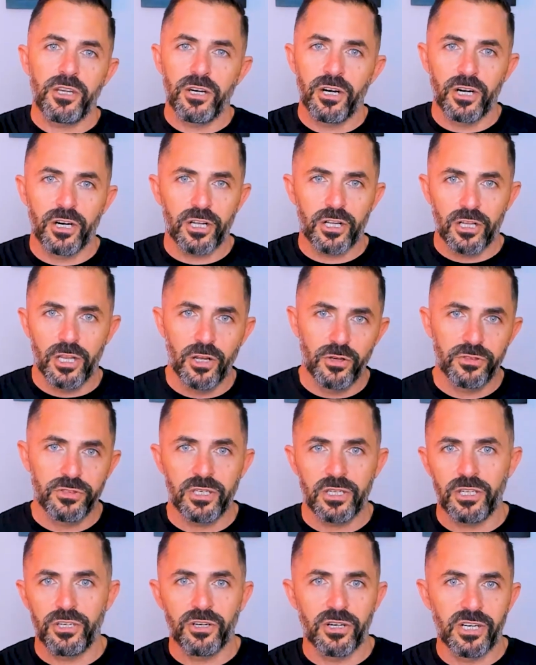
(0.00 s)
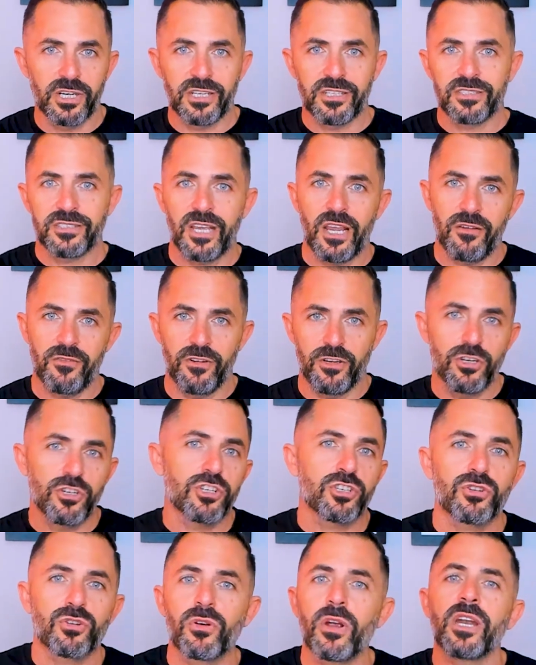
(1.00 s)
you're going to close it and you're going to save it. You
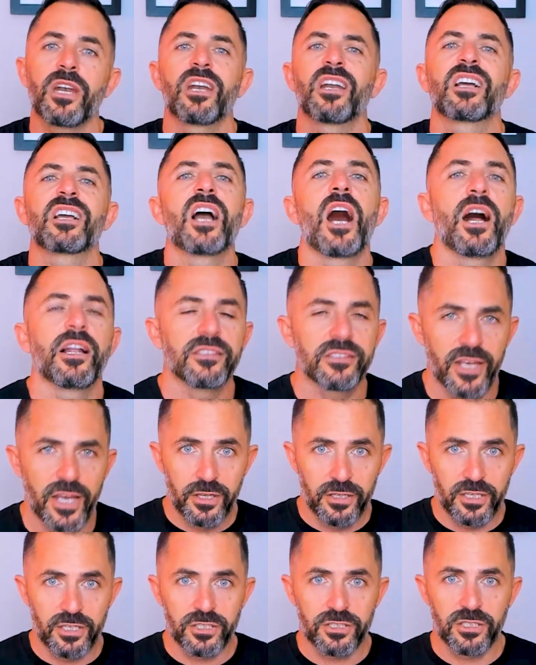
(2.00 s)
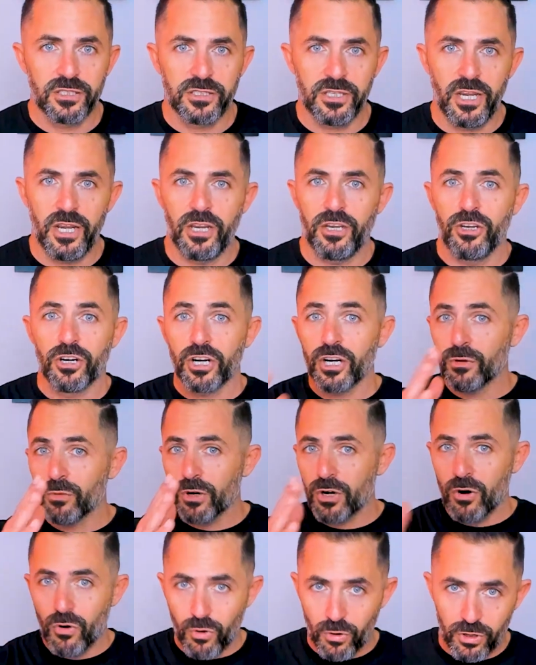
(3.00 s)
just created a contact. Let's just say you're going to
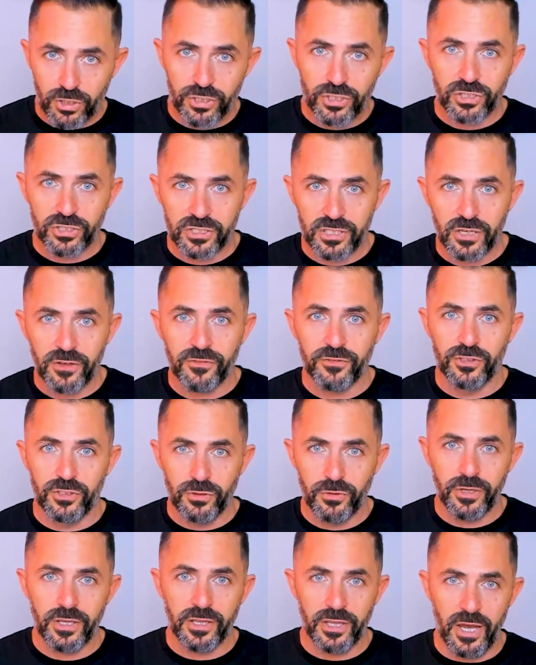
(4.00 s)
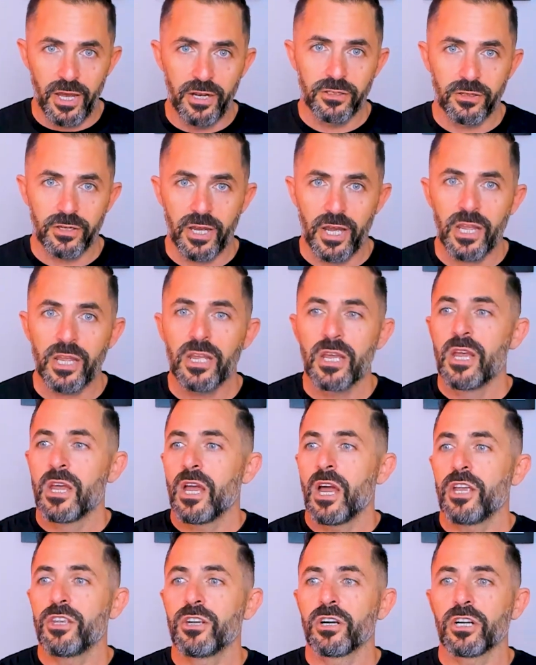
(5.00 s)
record yourself doing that. Okay.
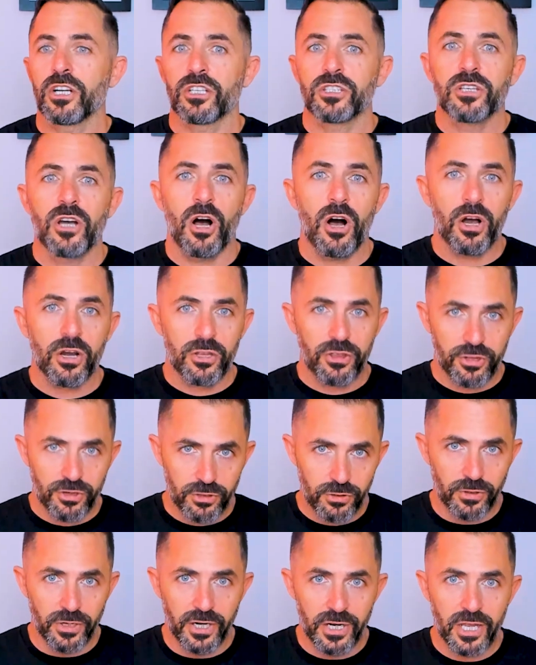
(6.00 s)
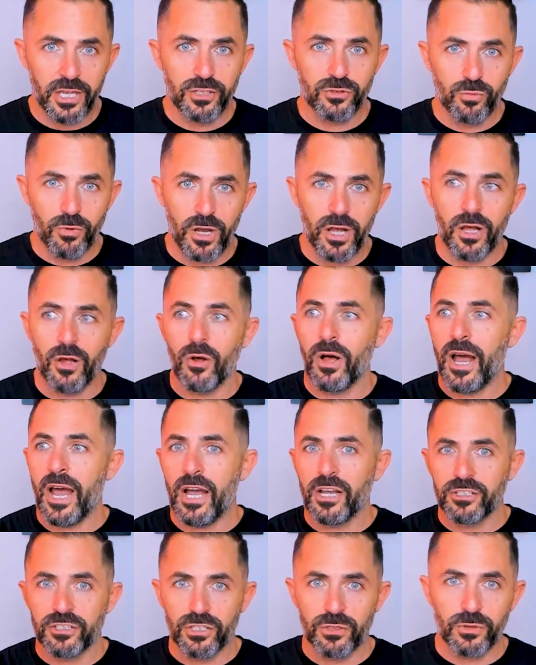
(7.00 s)
And you're going to talk through it as well
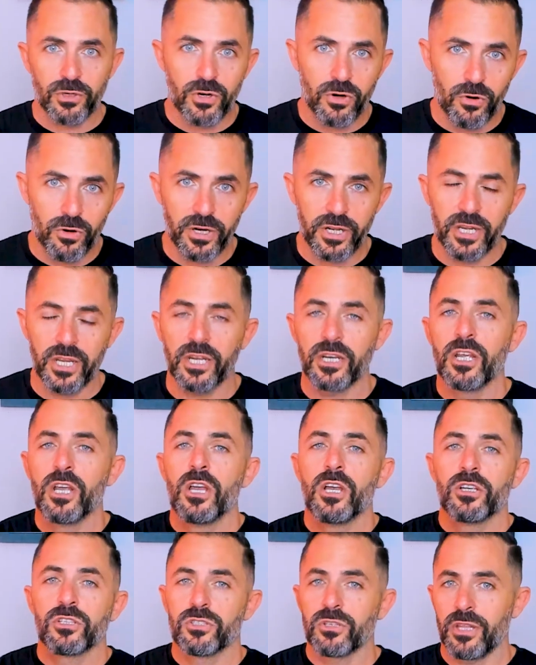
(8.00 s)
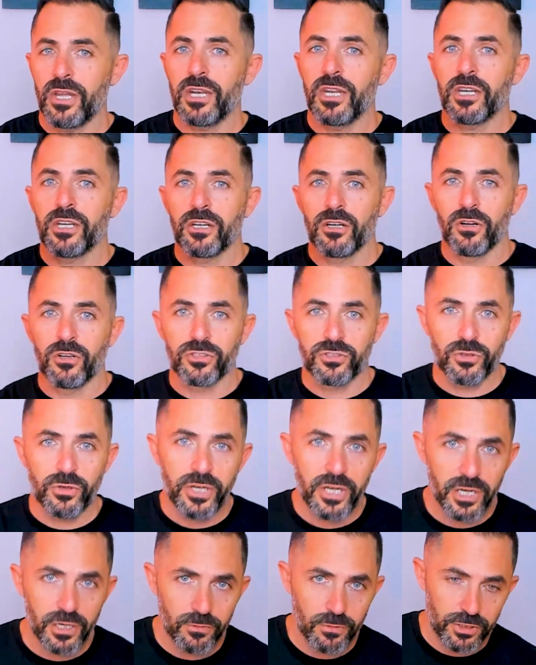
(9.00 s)
as you're recording it so that it could also
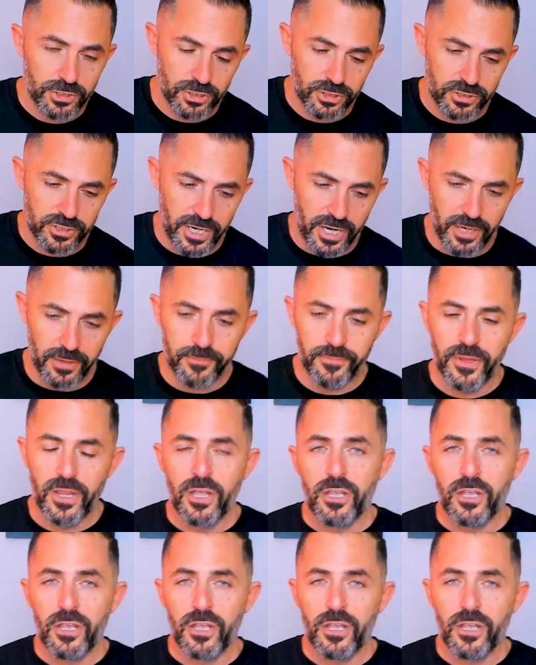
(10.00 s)
hear what you're saying.